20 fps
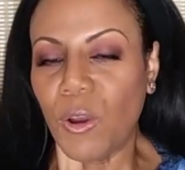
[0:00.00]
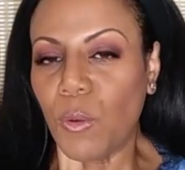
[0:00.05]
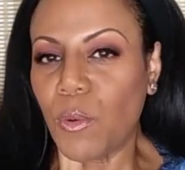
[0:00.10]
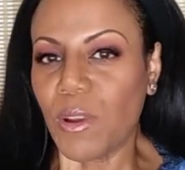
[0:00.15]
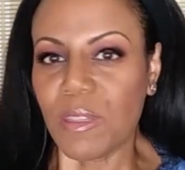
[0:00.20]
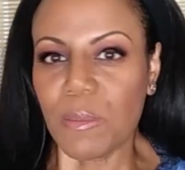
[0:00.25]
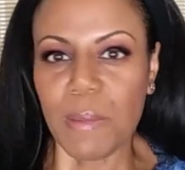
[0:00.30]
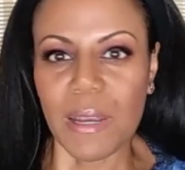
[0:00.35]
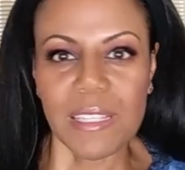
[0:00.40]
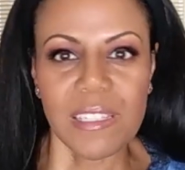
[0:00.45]

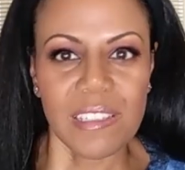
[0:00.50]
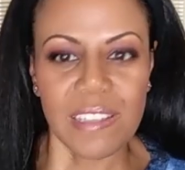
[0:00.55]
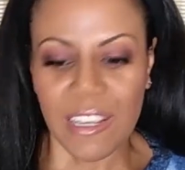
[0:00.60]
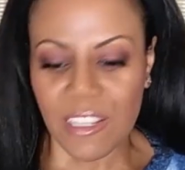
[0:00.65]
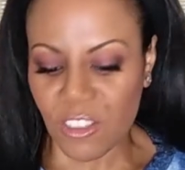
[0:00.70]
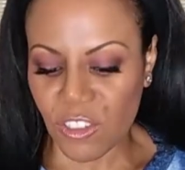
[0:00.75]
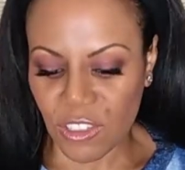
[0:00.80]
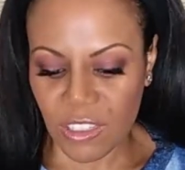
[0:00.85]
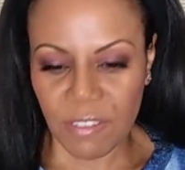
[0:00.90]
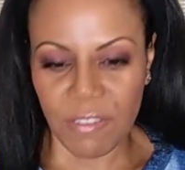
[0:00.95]
with my
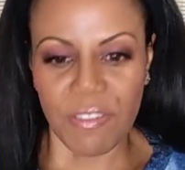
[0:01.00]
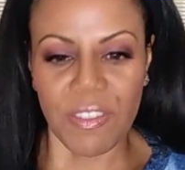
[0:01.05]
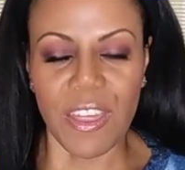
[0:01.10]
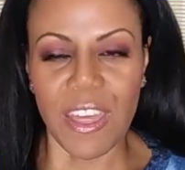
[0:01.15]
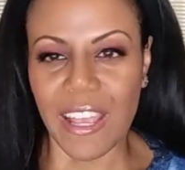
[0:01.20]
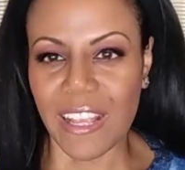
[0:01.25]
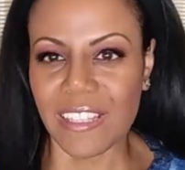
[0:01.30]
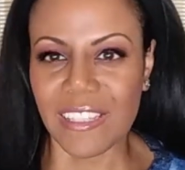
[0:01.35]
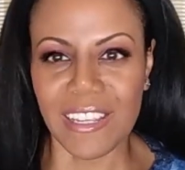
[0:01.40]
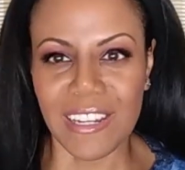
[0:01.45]
schedule of
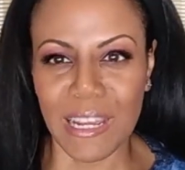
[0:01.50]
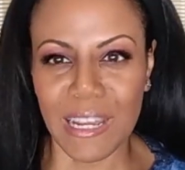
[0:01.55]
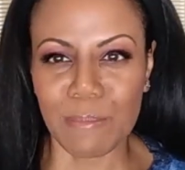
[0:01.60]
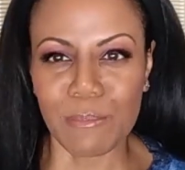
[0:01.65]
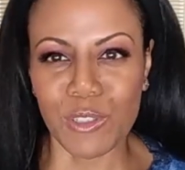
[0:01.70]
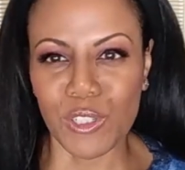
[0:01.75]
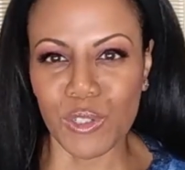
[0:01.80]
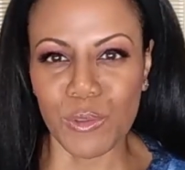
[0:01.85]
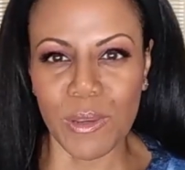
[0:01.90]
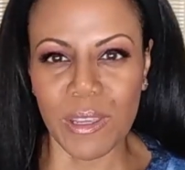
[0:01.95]
things that
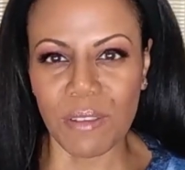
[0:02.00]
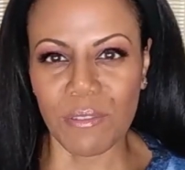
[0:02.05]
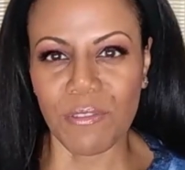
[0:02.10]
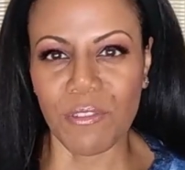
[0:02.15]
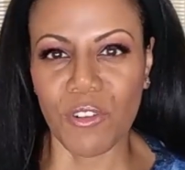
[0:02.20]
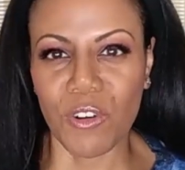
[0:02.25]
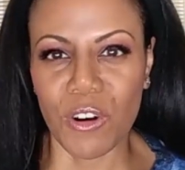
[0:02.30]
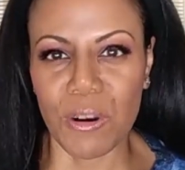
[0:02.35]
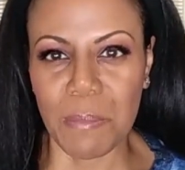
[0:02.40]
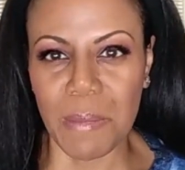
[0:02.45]
I'm doing
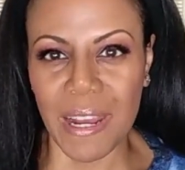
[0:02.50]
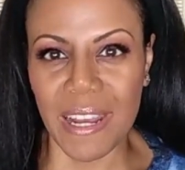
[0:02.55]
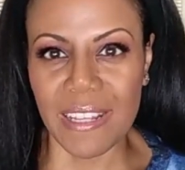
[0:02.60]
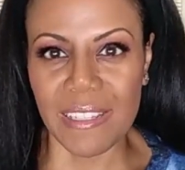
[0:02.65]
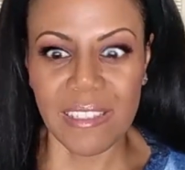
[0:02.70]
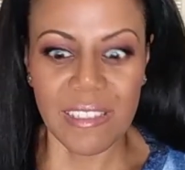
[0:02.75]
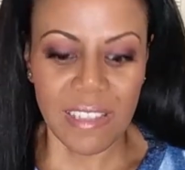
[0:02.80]
for my